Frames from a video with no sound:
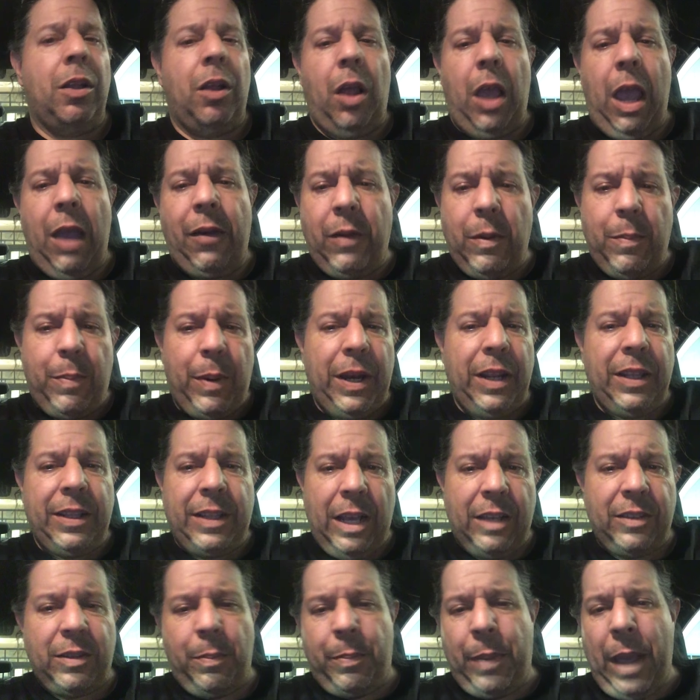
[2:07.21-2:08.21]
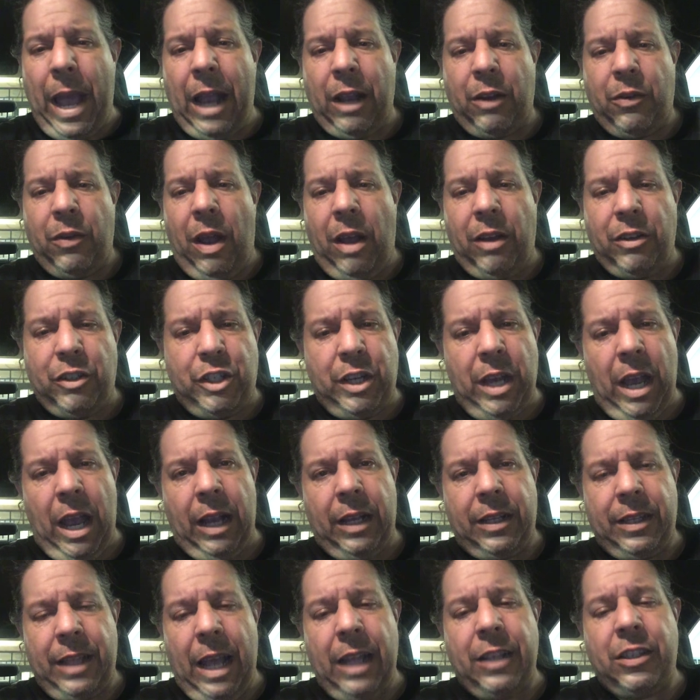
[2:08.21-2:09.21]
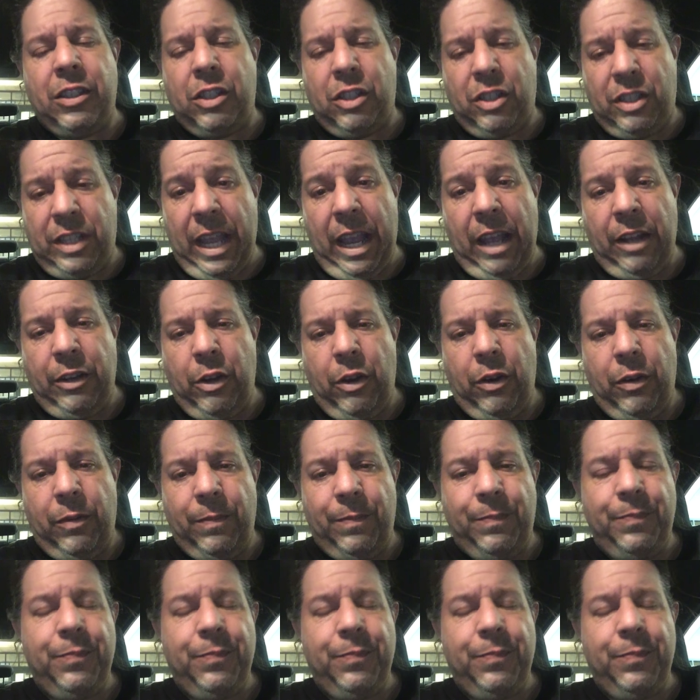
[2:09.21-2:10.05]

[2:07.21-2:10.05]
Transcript: Everybody does a background check. That's standard.